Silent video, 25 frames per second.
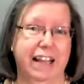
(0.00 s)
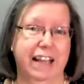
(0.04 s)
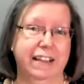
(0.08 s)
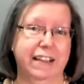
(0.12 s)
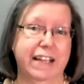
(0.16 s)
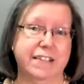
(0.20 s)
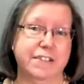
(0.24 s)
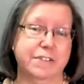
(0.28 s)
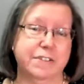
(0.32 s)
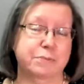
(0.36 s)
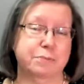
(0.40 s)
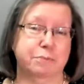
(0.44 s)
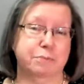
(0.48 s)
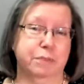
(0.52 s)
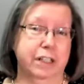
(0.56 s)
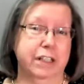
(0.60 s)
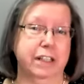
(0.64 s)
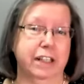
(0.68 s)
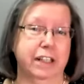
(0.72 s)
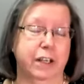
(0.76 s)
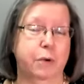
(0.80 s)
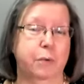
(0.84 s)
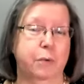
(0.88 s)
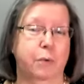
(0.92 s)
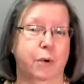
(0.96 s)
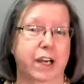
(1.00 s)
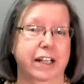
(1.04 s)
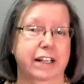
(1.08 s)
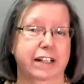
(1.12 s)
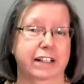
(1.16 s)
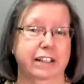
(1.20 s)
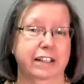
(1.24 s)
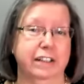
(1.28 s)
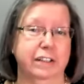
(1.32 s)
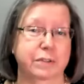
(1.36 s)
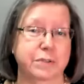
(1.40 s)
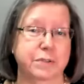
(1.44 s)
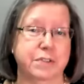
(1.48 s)
And that's really quite a
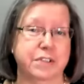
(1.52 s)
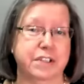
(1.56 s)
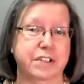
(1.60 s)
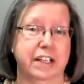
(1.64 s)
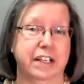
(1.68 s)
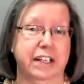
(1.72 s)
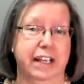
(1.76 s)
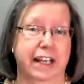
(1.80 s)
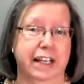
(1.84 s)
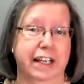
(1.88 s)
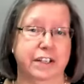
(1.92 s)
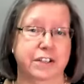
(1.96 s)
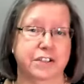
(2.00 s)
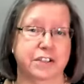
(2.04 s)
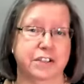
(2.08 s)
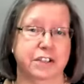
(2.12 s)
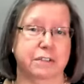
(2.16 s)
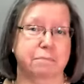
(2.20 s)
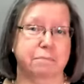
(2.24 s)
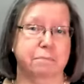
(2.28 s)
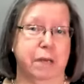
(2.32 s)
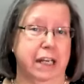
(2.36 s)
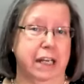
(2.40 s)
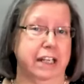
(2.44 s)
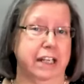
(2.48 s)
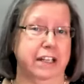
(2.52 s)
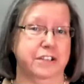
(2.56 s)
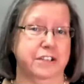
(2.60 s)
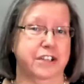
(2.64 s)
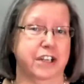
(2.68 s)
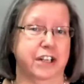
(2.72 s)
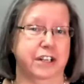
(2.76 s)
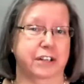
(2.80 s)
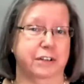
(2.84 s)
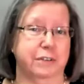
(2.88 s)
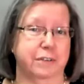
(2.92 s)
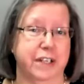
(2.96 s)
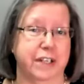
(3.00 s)
loose connection many
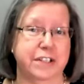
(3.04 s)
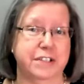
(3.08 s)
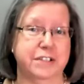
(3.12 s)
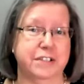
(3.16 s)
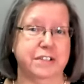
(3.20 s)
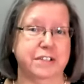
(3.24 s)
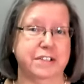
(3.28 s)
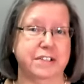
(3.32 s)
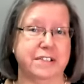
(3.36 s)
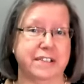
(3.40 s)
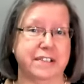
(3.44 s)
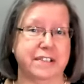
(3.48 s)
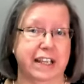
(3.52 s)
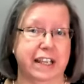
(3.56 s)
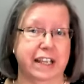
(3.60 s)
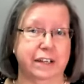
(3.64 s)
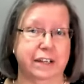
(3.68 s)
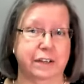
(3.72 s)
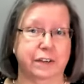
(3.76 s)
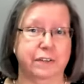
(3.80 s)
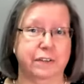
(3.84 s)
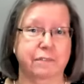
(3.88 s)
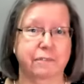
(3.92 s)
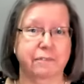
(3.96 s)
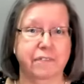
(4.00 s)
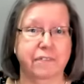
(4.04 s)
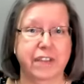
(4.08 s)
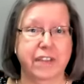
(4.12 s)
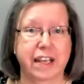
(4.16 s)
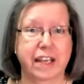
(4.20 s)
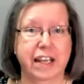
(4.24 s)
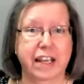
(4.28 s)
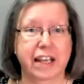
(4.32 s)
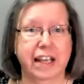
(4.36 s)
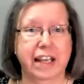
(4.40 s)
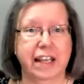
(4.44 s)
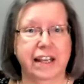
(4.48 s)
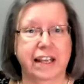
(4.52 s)
generations later.
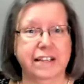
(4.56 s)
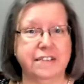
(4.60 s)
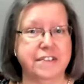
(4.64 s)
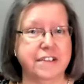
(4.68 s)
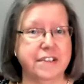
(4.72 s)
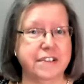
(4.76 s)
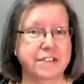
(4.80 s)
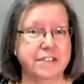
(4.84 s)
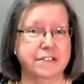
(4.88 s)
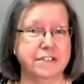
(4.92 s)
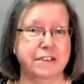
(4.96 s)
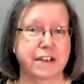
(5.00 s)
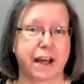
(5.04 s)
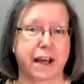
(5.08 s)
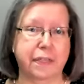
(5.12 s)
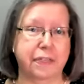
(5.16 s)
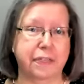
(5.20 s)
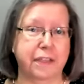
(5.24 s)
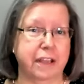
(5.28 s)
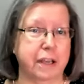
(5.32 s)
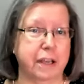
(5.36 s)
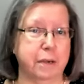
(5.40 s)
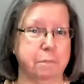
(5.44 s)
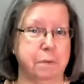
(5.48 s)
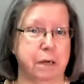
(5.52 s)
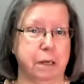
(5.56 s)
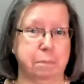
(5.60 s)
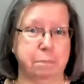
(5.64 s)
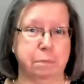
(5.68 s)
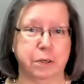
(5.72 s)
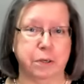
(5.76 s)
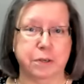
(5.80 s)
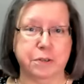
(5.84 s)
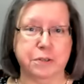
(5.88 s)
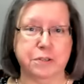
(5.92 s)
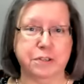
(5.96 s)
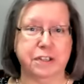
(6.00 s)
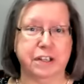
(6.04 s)
It says nothing about
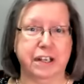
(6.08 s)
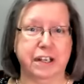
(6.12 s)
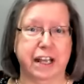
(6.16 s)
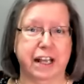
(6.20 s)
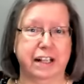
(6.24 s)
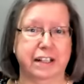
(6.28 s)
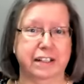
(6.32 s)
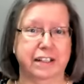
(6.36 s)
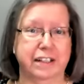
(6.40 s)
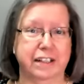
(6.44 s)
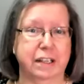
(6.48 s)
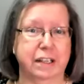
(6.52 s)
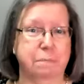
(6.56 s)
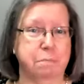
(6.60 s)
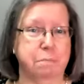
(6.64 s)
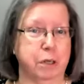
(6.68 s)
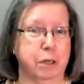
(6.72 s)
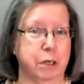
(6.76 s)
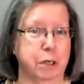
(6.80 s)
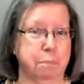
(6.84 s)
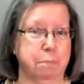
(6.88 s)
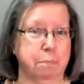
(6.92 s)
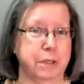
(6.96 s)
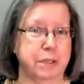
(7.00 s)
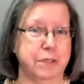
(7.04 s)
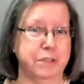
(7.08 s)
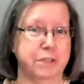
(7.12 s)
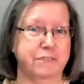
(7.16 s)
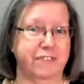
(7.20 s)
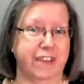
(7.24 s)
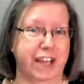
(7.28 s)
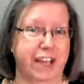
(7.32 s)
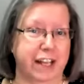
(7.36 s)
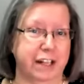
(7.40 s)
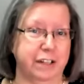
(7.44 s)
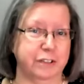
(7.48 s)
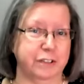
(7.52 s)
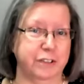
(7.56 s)
personality, purpose,
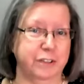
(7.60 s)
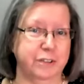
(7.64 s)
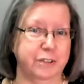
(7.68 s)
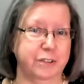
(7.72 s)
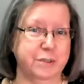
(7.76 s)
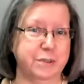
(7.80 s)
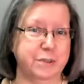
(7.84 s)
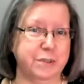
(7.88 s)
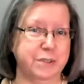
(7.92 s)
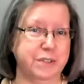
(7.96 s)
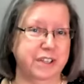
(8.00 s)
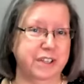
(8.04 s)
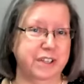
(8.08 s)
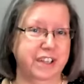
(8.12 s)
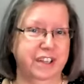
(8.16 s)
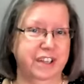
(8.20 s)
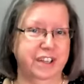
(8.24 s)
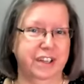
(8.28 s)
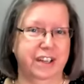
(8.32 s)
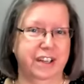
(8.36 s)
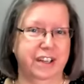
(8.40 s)
values,